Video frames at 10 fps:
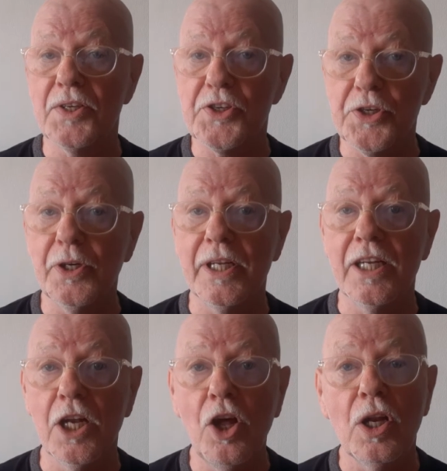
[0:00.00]
certainly a
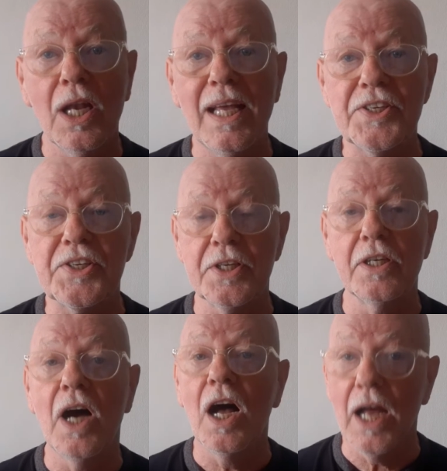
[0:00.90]
lot less than
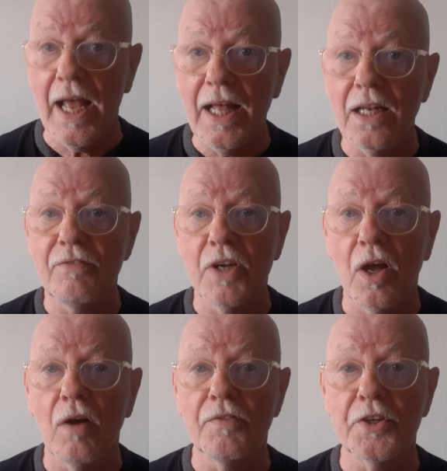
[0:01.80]
a hell of a
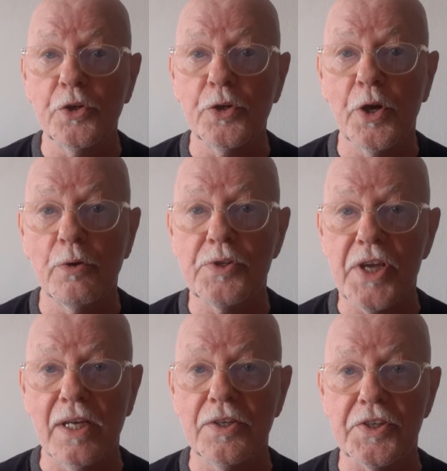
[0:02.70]
lot of the good
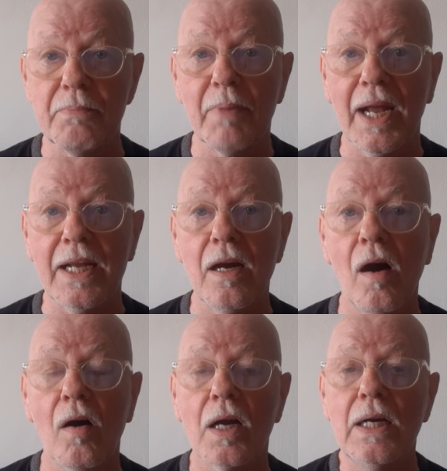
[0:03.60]
hotels in
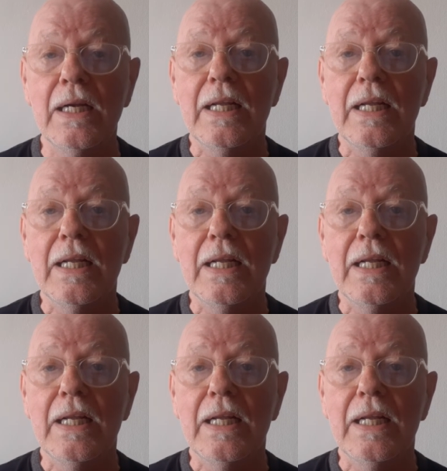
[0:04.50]
Bangkok.